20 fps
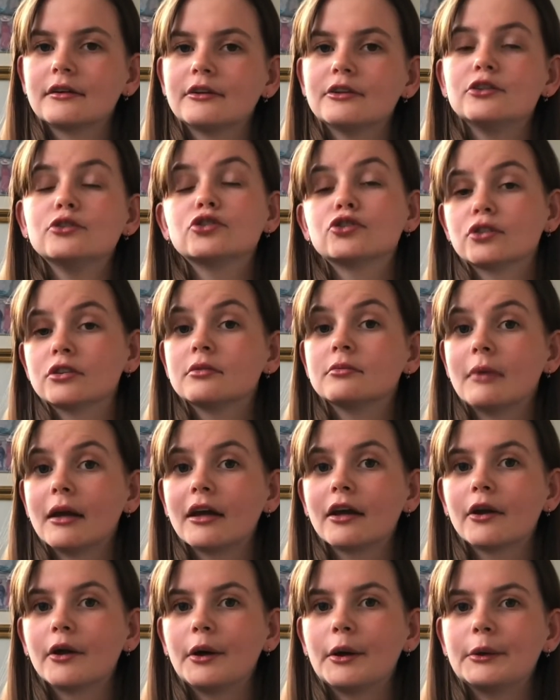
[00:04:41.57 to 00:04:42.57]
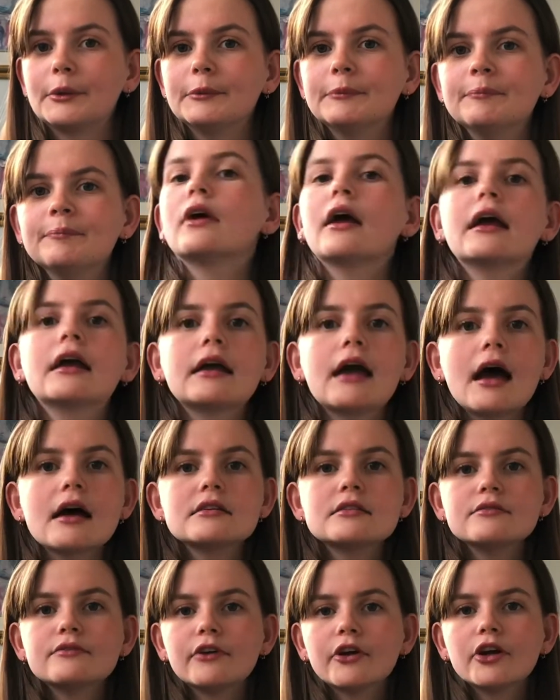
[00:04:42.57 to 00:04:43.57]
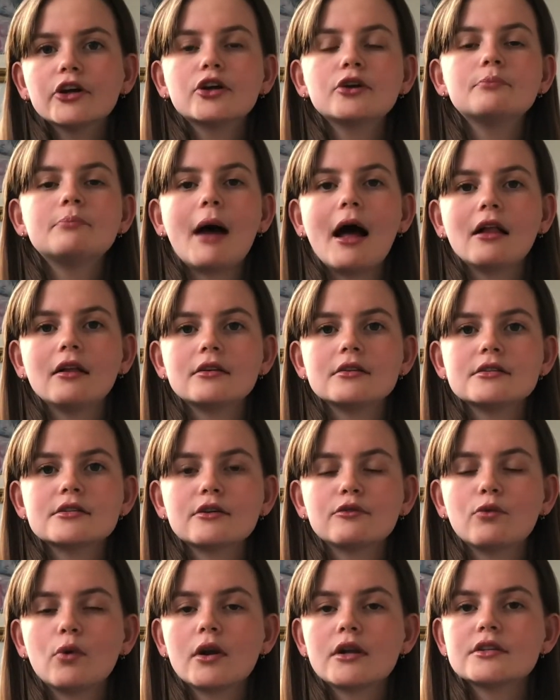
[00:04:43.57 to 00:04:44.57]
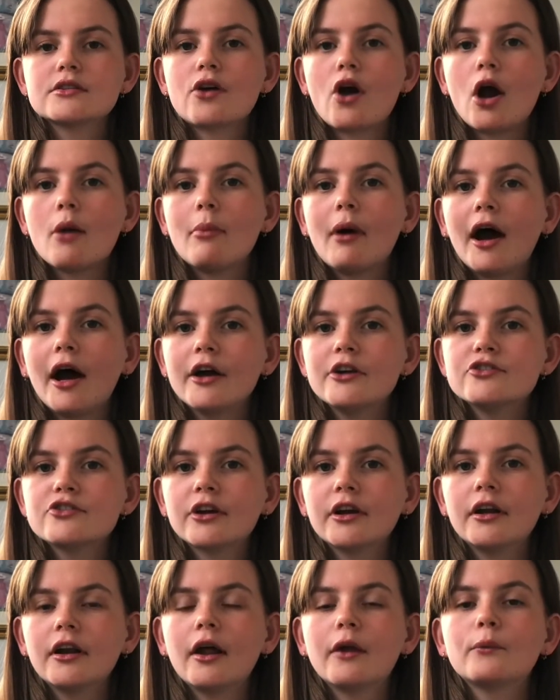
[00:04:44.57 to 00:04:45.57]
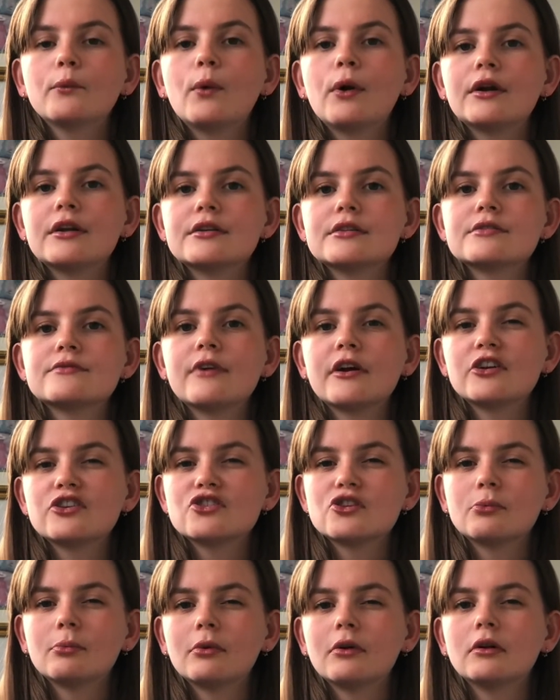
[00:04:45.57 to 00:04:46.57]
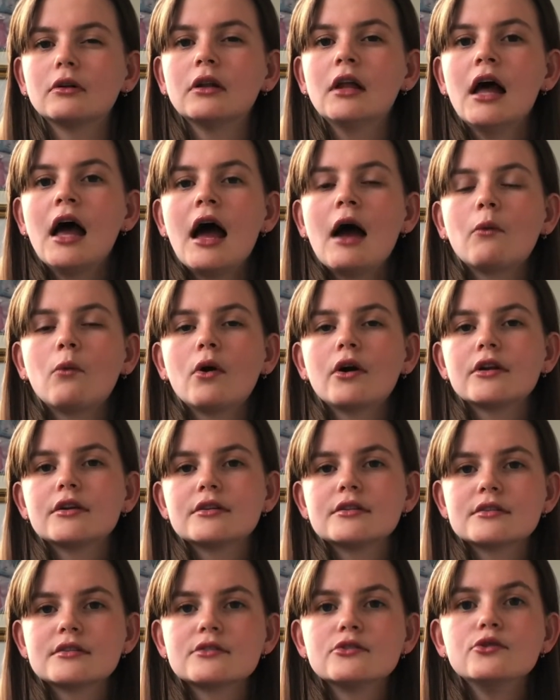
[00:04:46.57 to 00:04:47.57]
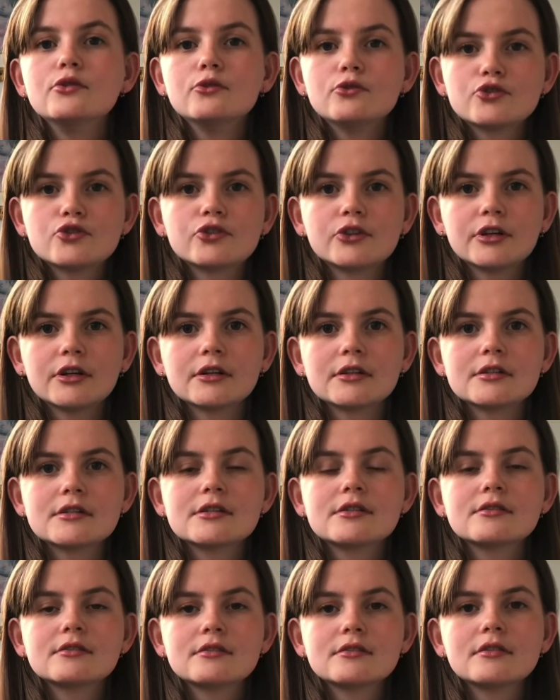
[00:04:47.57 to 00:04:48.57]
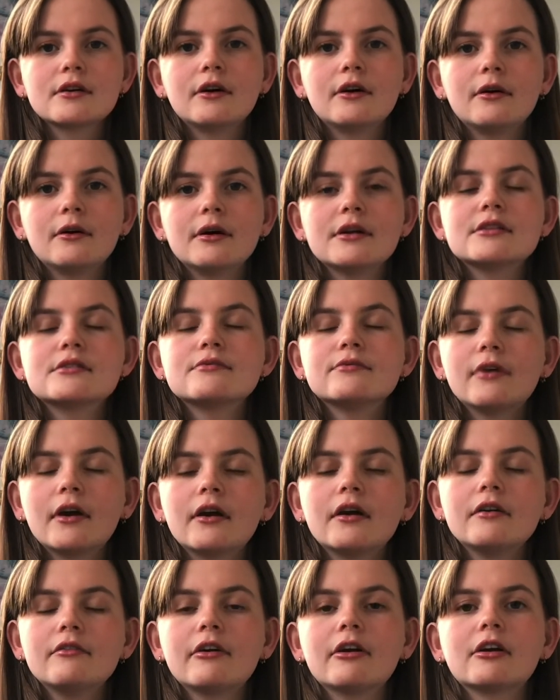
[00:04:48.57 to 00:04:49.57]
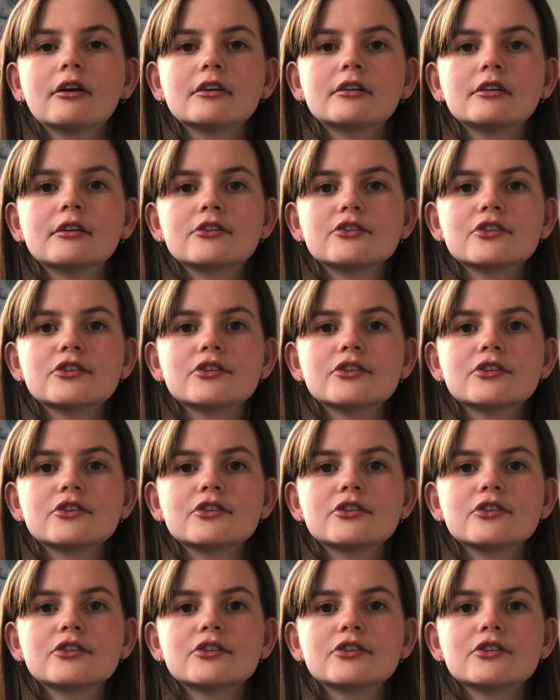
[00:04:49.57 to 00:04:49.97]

should make at home. It has a very good balance of what is carbohydrate and what is vegetable, what is nutrients. So it's very, very delicious.